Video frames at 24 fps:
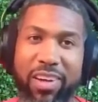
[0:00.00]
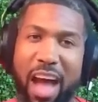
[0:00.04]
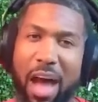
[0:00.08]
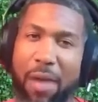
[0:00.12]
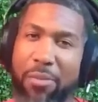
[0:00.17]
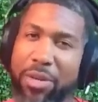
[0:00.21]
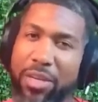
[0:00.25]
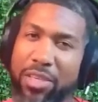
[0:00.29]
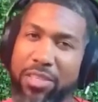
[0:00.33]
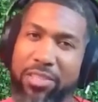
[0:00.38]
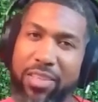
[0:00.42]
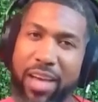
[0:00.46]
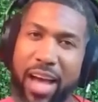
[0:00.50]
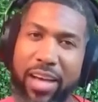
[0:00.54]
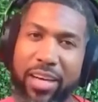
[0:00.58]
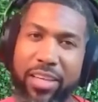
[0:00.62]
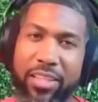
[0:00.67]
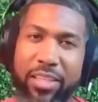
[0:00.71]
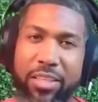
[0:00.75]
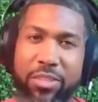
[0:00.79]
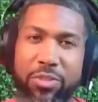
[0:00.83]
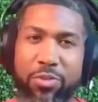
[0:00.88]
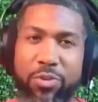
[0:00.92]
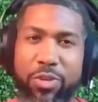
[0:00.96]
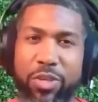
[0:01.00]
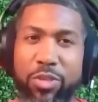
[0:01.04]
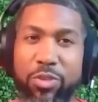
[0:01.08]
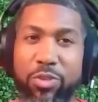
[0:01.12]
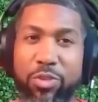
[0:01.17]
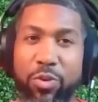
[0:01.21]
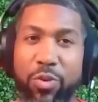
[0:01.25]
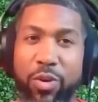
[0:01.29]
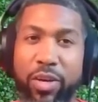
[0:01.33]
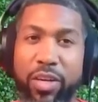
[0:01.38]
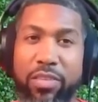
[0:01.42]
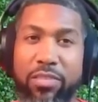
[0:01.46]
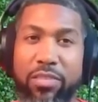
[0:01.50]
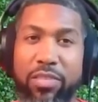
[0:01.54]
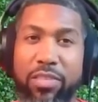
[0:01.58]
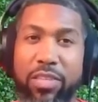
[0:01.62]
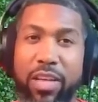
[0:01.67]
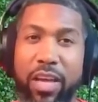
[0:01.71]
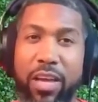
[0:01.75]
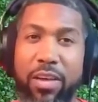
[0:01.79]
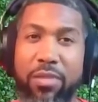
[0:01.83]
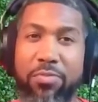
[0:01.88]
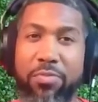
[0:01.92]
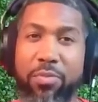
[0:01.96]
I'm excited that you could join us
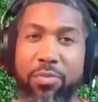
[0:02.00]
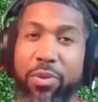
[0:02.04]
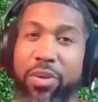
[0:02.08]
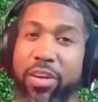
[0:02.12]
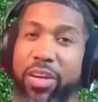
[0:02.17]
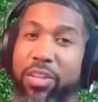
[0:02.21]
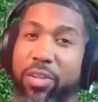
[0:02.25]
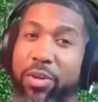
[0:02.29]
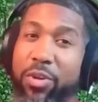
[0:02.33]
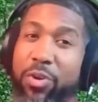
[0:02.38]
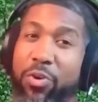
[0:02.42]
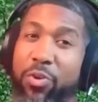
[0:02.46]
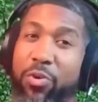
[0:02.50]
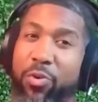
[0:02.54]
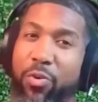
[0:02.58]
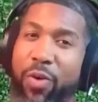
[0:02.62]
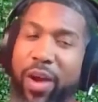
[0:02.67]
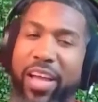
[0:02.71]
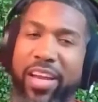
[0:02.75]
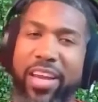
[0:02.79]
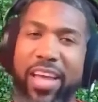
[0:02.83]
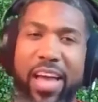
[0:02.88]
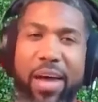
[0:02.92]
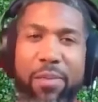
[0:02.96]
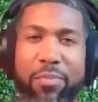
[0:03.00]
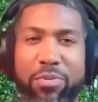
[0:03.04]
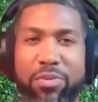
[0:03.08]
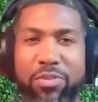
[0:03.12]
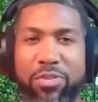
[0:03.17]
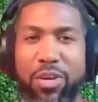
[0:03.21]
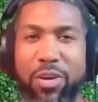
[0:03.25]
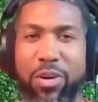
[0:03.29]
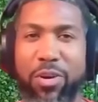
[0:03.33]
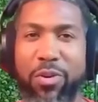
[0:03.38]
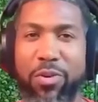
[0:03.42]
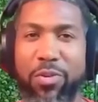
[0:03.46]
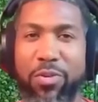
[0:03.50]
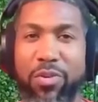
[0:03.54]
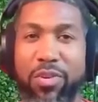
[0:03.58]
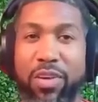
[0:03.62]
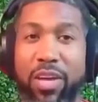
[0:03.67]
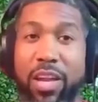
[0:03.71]
today for another great episode.